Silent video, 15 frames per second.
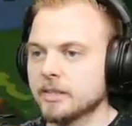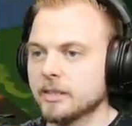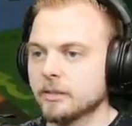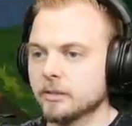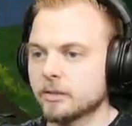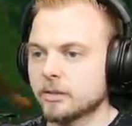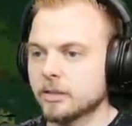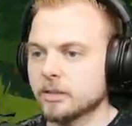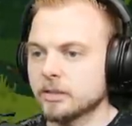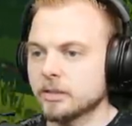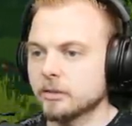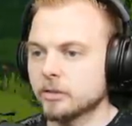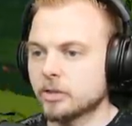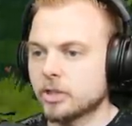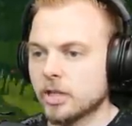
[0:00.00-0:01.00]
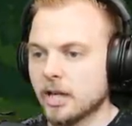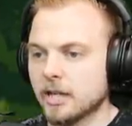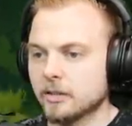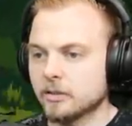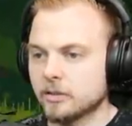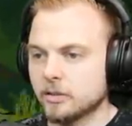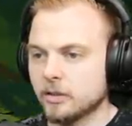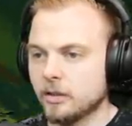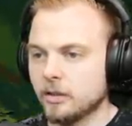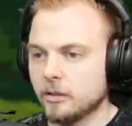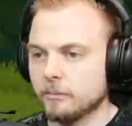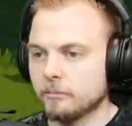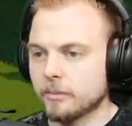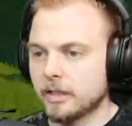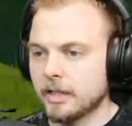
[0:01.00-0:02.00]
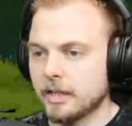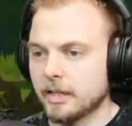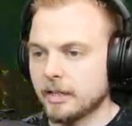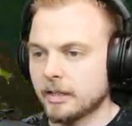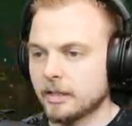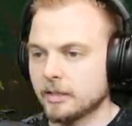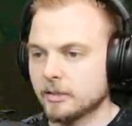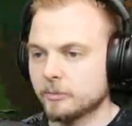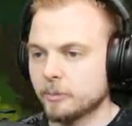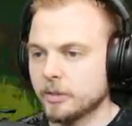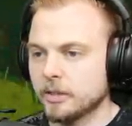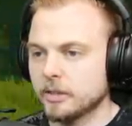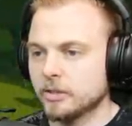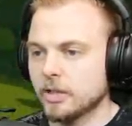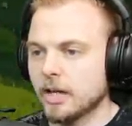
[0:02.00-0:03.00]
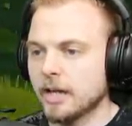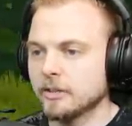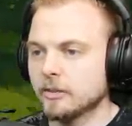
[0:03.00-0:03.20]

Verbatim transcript: little, this little chainsaw mechanic is pretty legit. I